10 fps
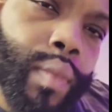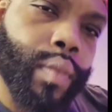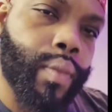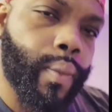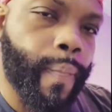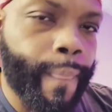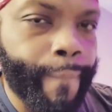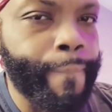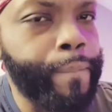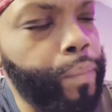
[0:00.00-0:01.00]
you hear this
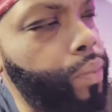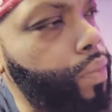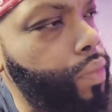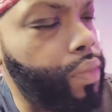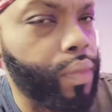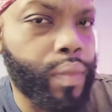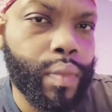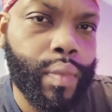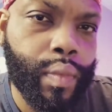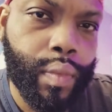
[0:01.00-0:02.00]
now. As I say cause of the day
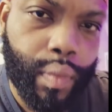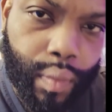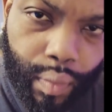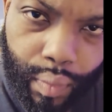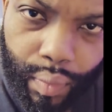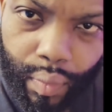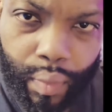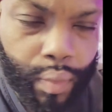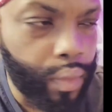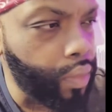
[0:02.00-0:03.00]
after your birthday.
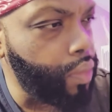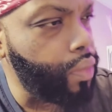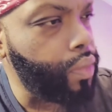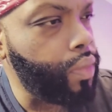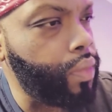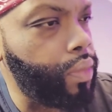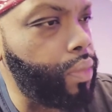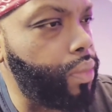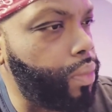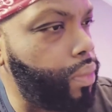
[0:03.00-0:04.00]
But anyway
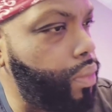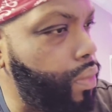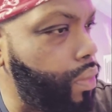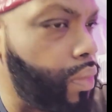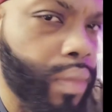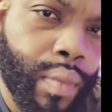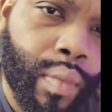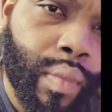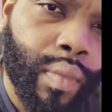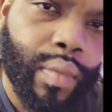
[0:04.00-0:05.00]
guys, what are your thoughts
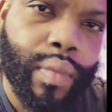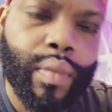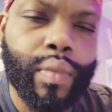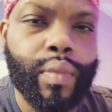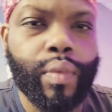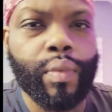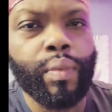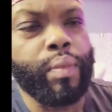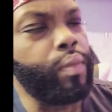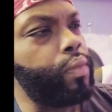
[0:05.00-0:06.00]
about the whole thing? As I say
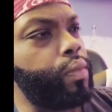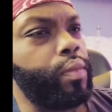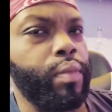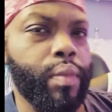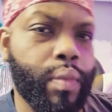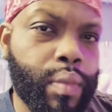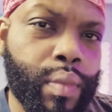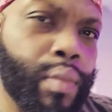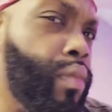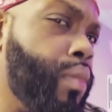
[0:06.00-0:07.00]
leave it down below in the
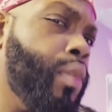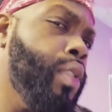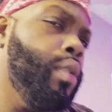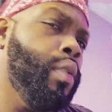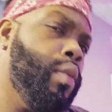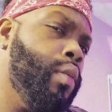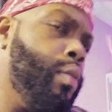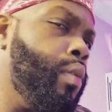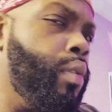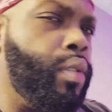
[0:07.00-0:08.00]
comment section and let me
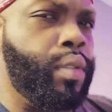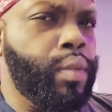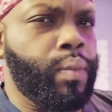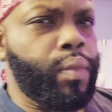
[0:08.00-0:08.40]
know what you guys